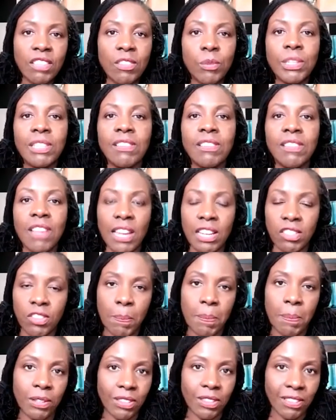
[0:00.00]
So we decided
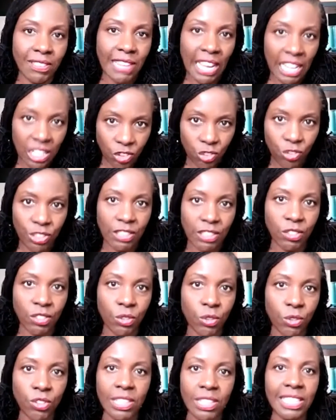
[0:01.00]
to build a secondary
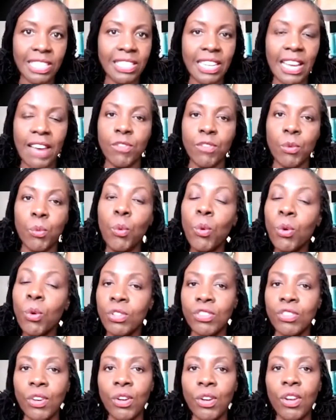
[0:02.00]
school so they didn't have to walk
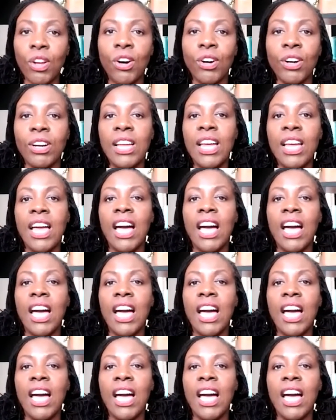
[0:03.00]
so long.